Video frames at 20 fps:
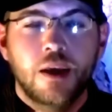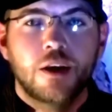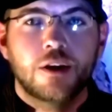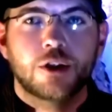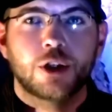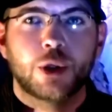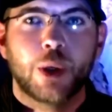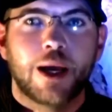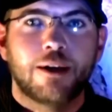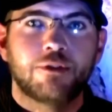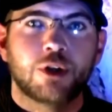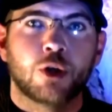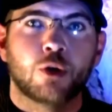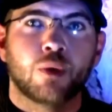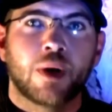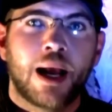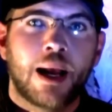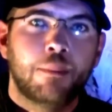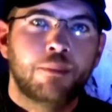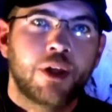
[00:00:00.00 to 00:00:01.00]
So you have to
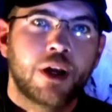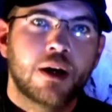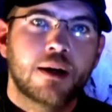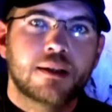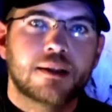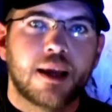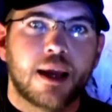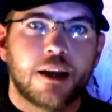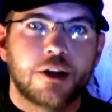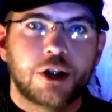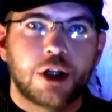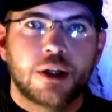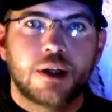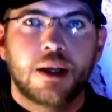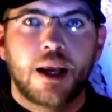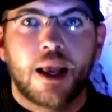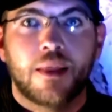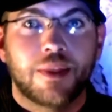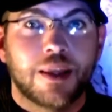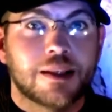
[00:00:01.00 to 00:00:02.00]
grab their
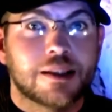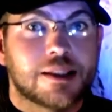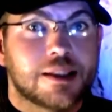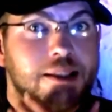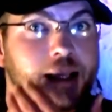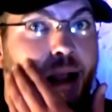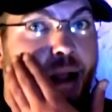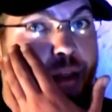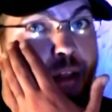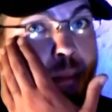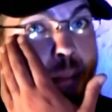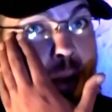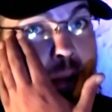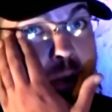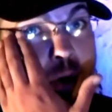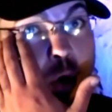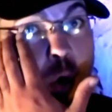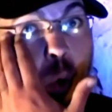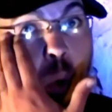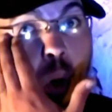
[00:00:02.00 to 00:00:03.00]
attention and then sell them
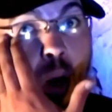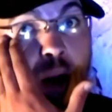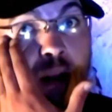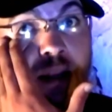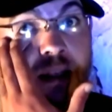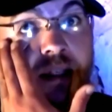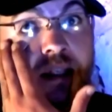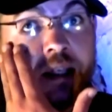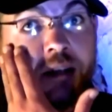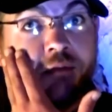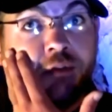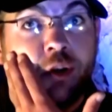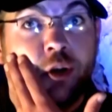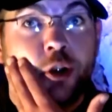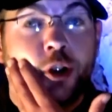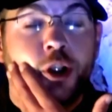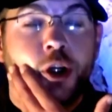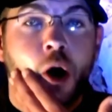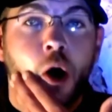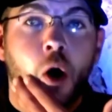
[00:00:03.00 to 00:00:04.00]
on the quality of the
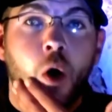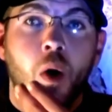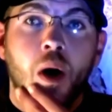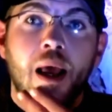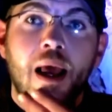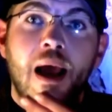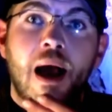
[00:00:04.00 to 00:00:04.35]
show.